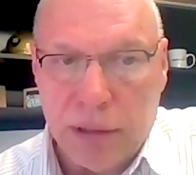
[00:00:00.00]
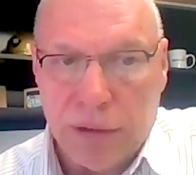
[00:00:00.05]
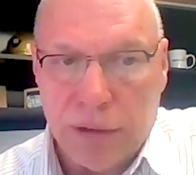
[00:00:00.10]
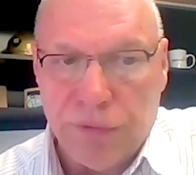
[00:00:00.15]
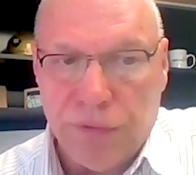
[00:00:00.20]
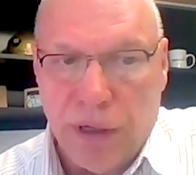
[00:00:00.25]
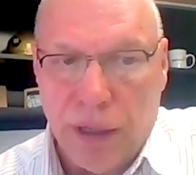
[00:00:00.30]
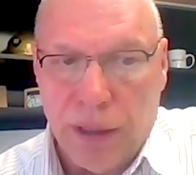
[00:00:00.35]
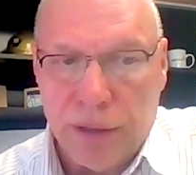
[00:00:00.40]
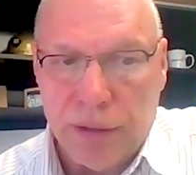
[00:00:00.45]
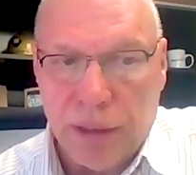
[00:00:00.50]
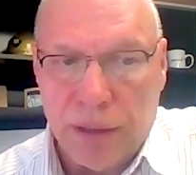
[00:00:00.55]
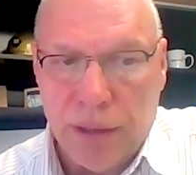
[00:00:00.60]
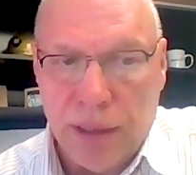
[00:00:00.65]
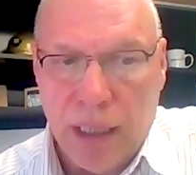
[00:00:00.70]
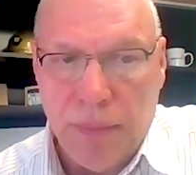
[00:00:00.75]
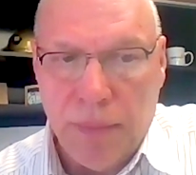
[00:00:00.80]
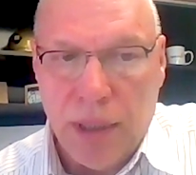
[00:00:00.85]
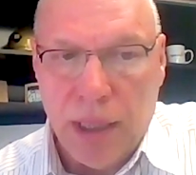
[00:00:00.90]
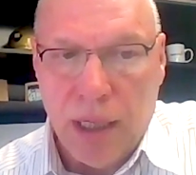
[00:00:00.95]
as far as the
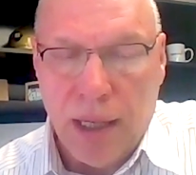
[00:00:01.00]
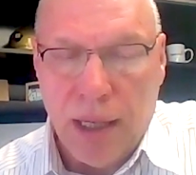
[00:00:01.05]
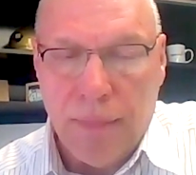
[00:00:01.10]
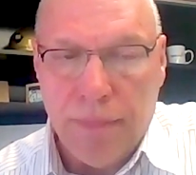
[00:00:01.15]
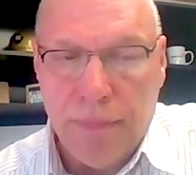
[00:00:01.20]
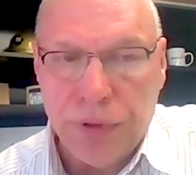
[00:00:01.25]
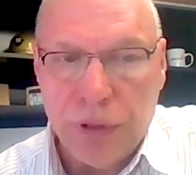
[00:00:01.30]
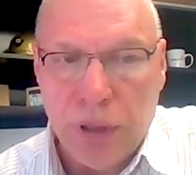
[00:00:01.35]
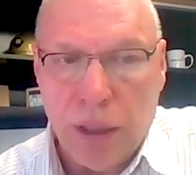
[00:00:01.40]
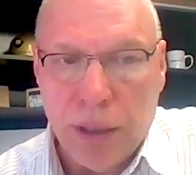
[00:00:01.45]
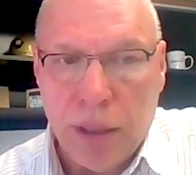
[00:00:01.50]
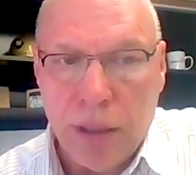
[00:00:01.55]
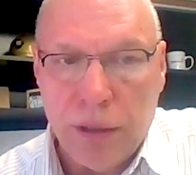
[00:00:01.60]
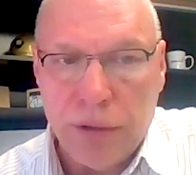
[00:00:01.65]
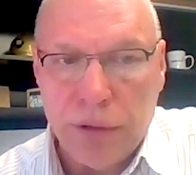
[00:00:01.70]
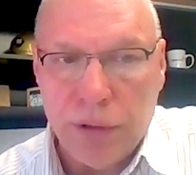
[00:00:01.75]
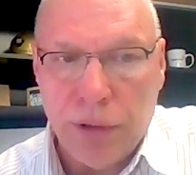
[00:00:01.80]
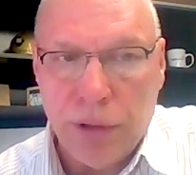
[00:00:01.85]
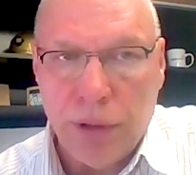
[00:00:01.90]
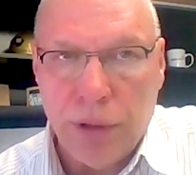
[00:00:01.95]
TBMs are
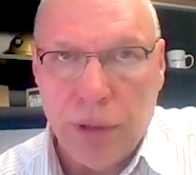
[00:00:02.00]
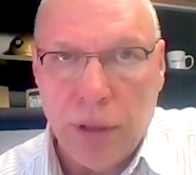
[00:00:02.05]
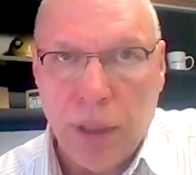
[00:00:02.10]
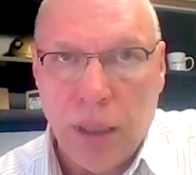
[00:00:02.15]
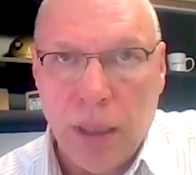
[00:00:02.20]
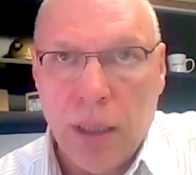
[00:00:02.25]
concerned,